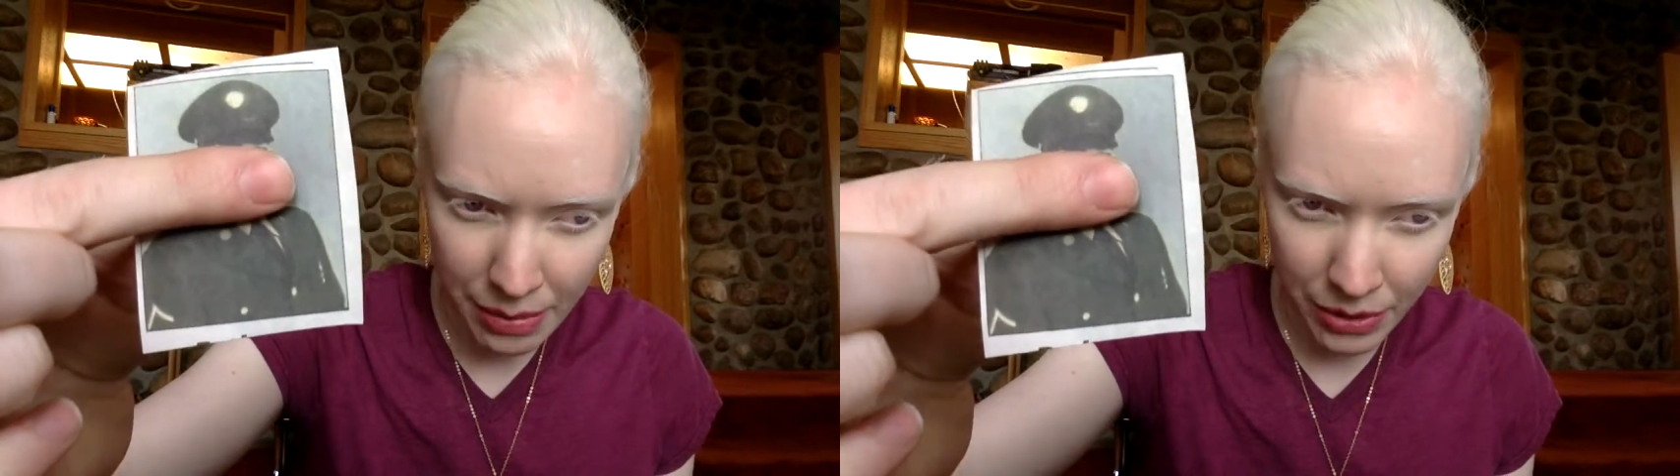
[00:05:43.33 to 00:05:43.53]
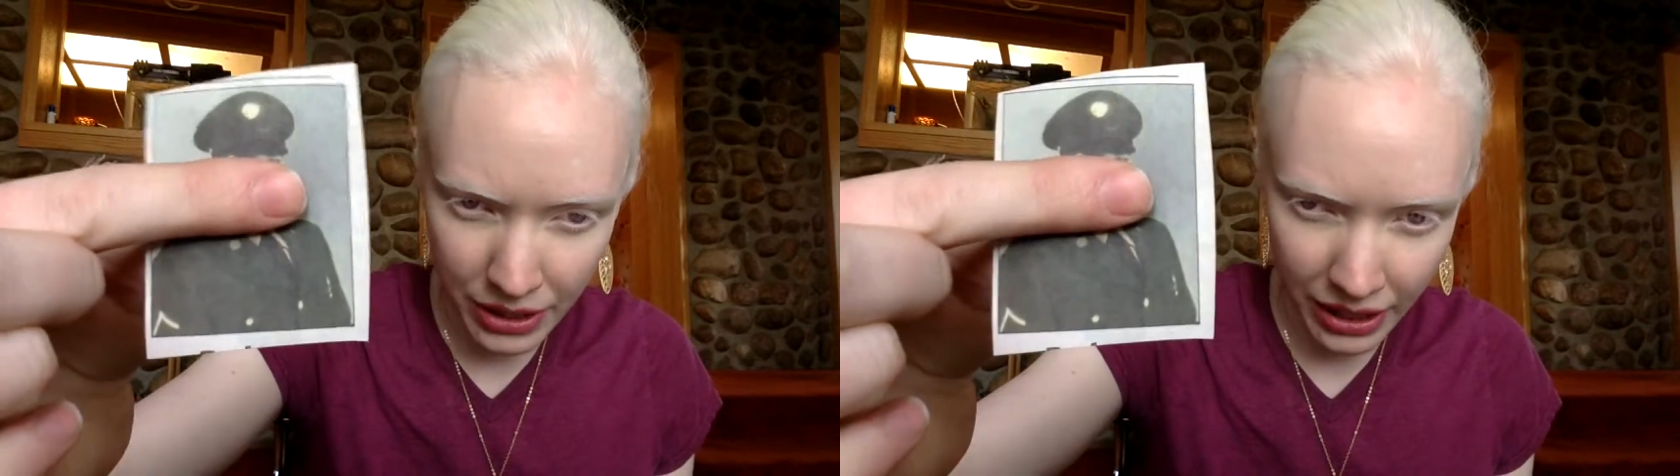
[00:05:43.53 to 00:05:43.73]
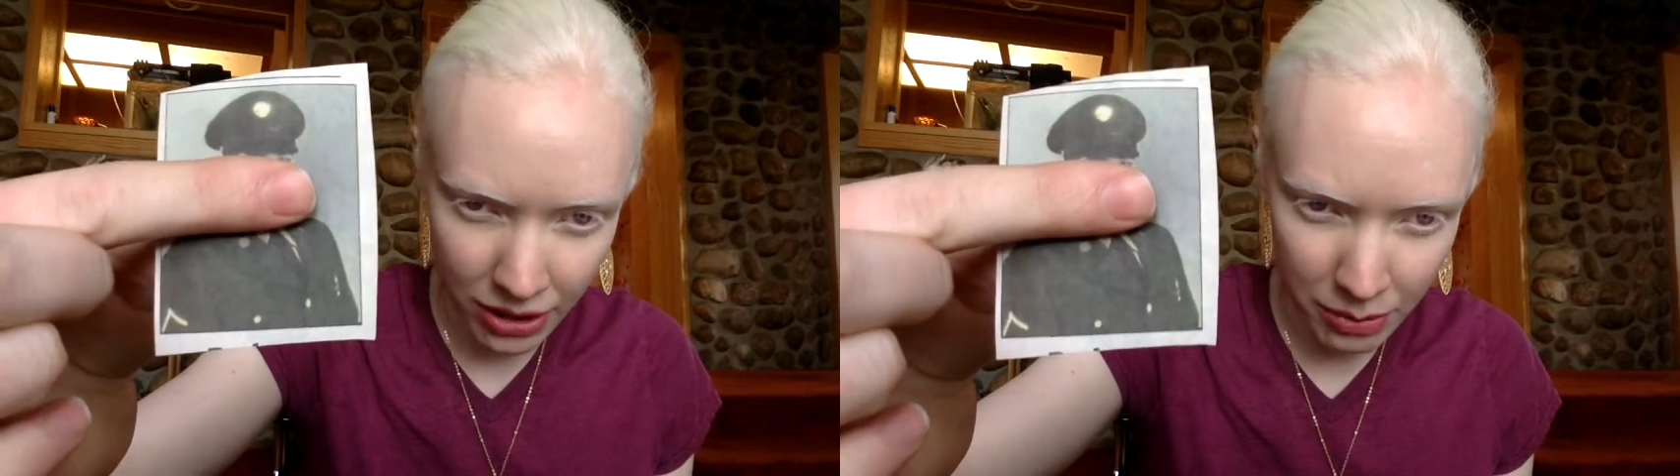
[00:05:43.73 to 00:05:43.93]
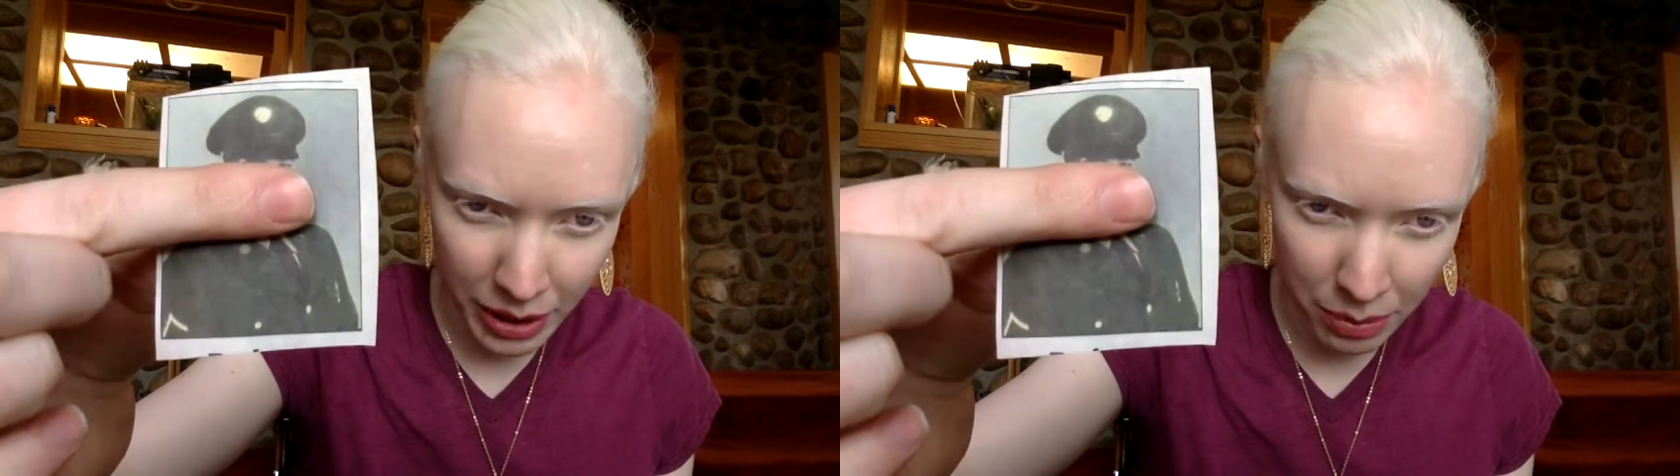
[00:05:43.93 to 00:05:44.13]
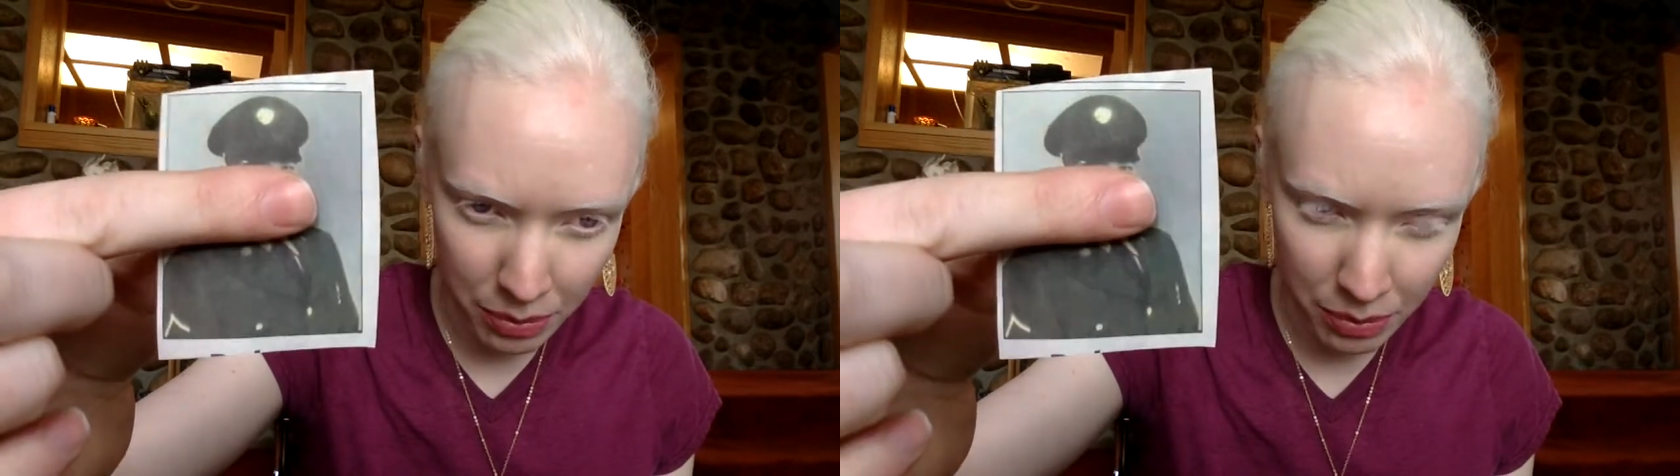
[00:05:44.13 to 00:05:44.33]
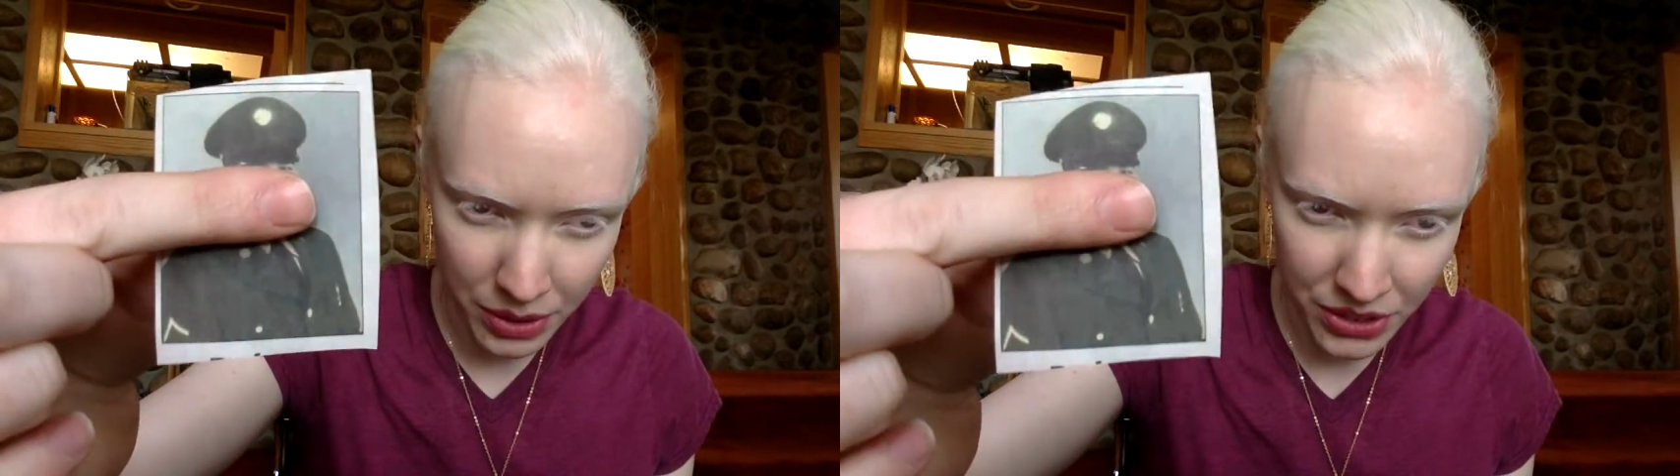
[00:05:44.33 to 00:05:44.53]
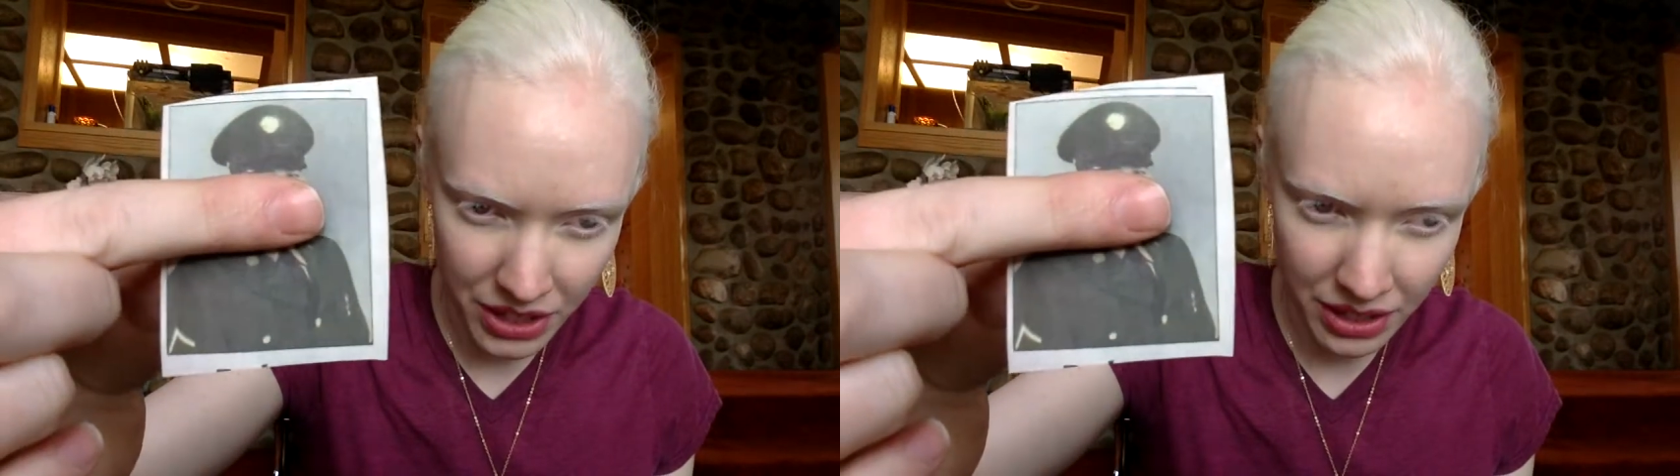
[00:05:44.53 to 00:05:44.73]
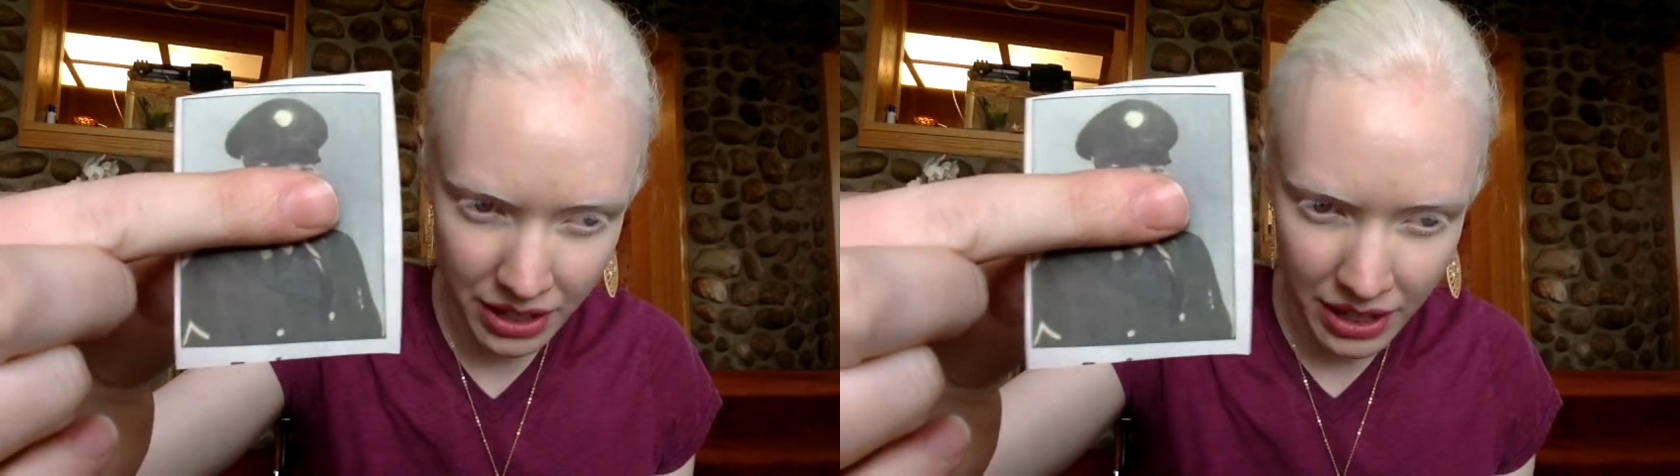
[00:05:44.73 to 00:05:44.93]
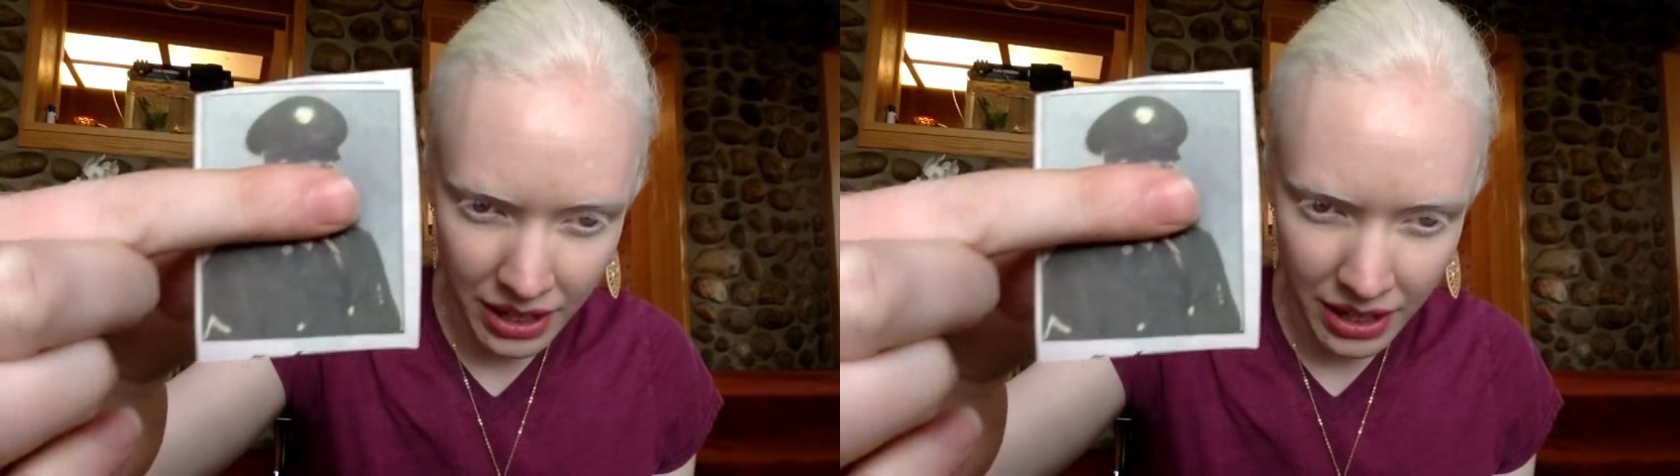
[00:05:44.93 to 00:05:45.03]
or like an army person.